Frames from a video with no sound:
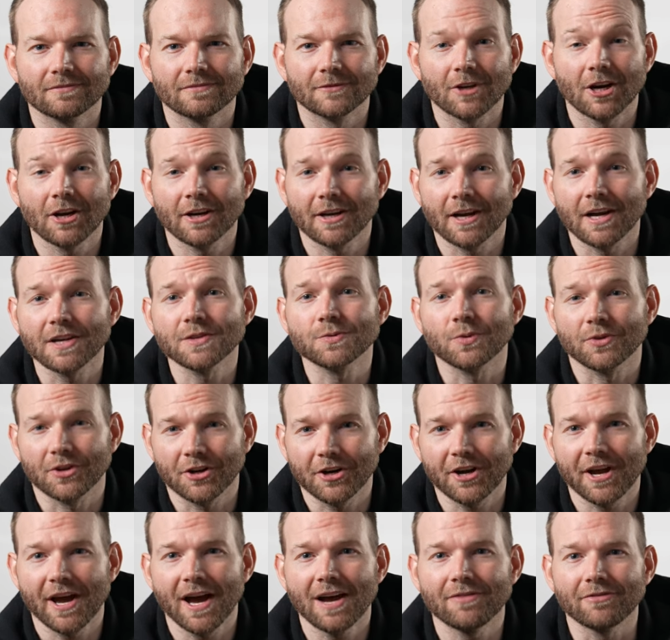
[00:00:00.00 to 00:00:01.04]
All right guys, well there
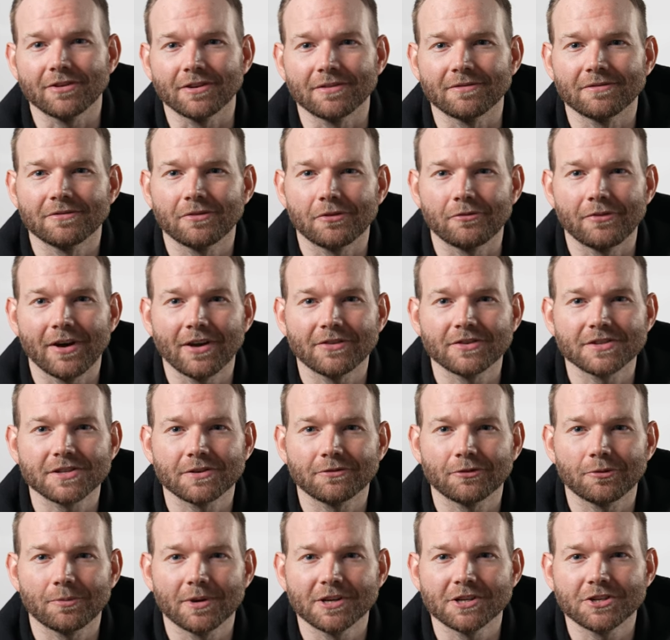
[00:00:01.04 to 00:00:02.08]
you have it. If you found this
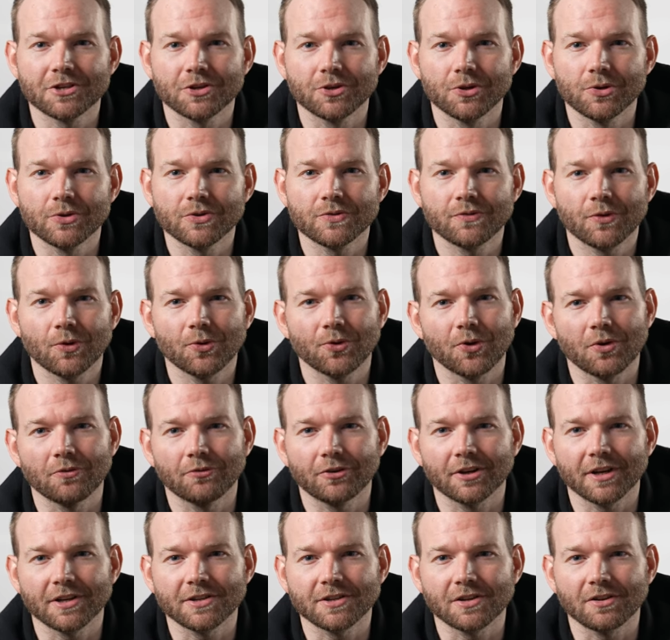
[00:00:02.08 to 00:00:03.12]
information useful, don't
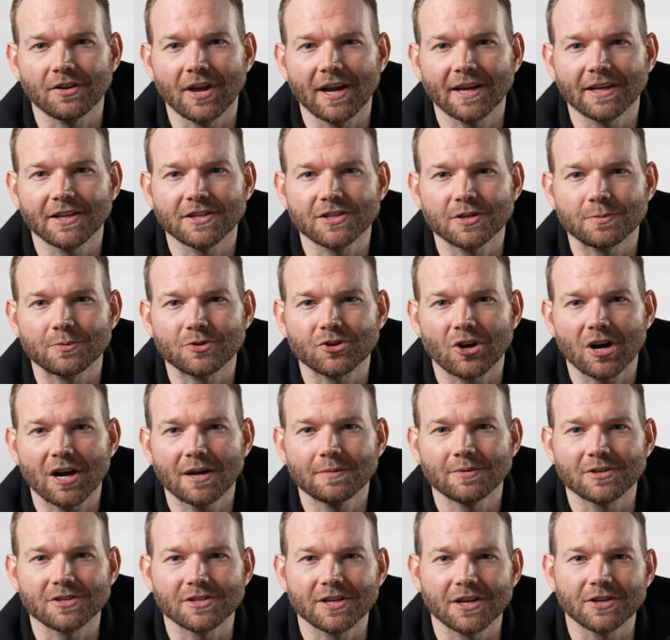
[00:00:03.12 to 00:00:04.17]
forget to like and
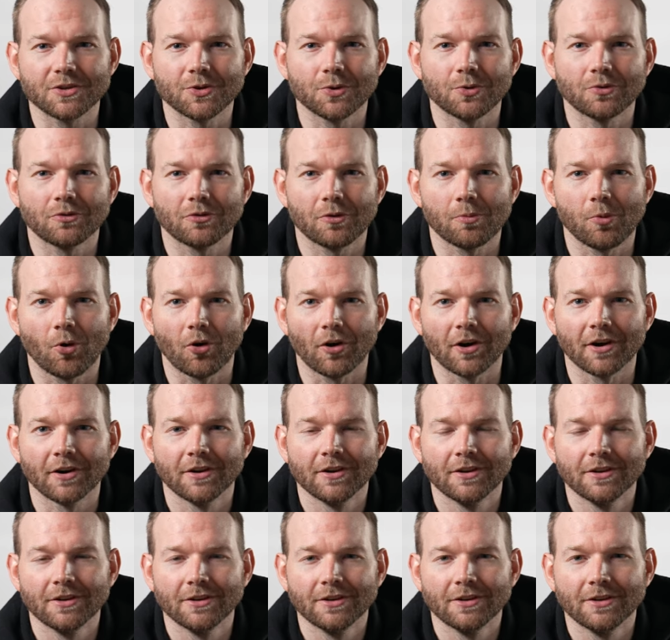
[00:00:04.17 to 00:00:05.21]
subscribe to stay tuned for more.
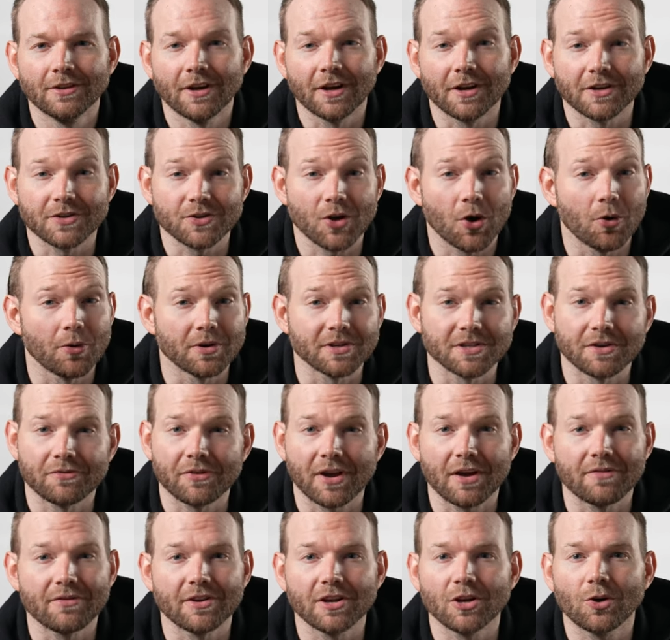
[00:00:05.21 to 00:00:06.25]
And as always, if
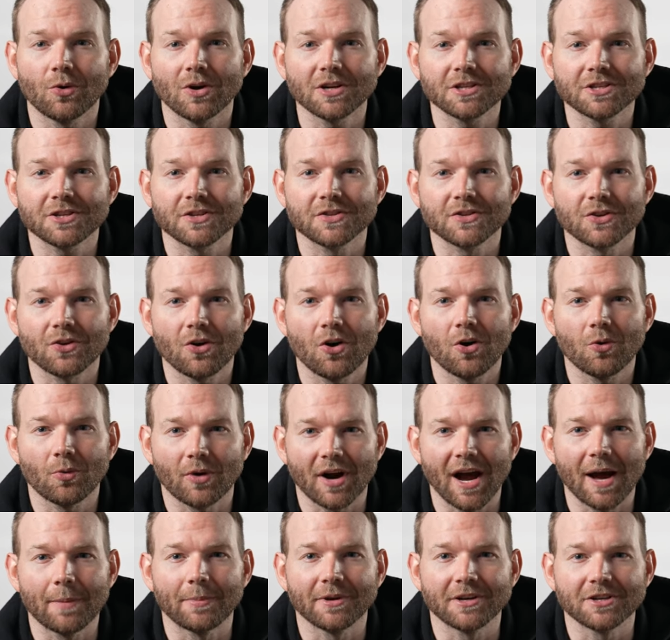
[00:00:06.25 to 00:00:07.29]
you have any questions at all, we're
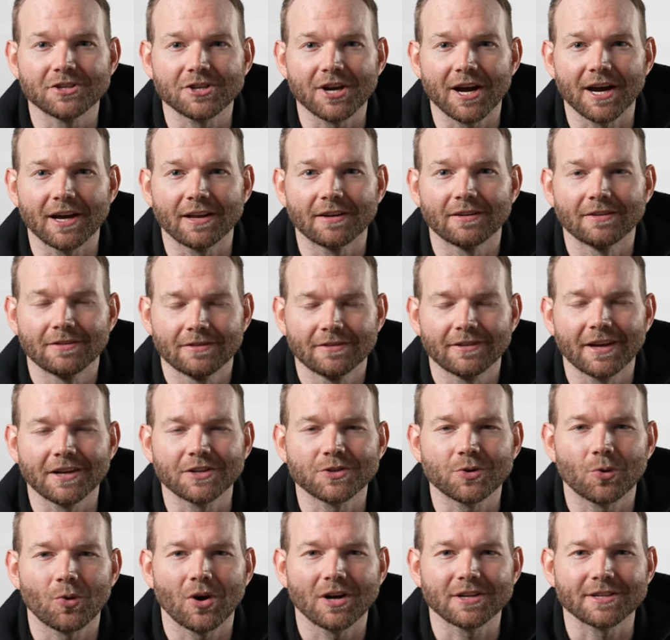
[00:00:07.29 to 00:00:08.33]
happy to chat. Thanks
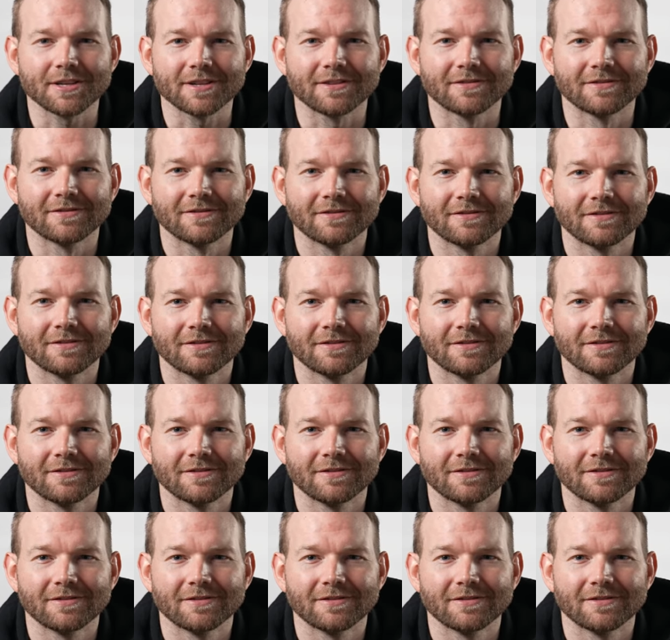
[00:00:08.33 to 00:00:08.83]
for watching.